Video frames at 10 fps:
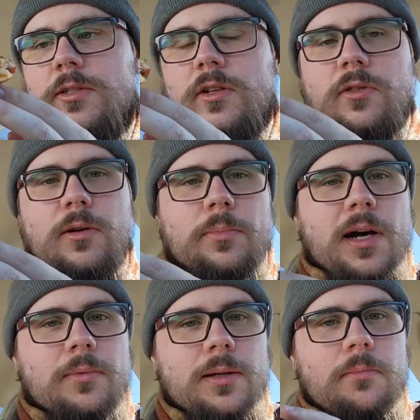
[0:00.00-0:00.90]
So they're
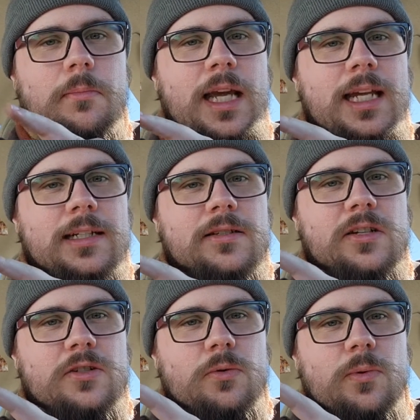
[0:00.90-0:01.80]
probably made in
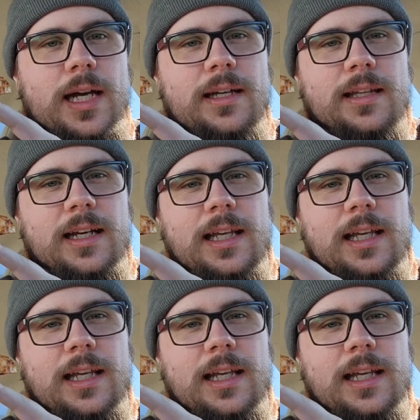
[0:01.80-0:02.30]
such a way that